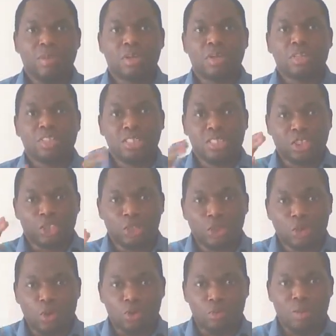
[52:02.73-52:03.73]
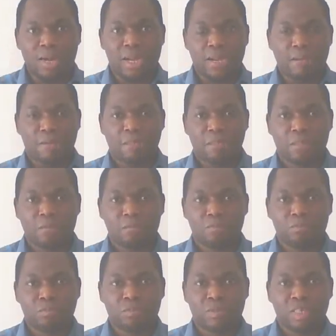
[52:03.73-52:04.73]
Because he's Yoruba,
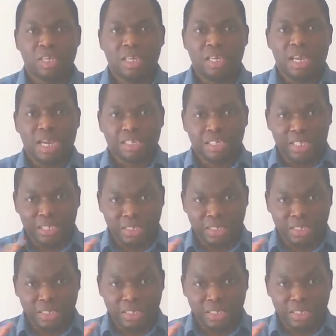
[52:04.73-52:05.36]
he has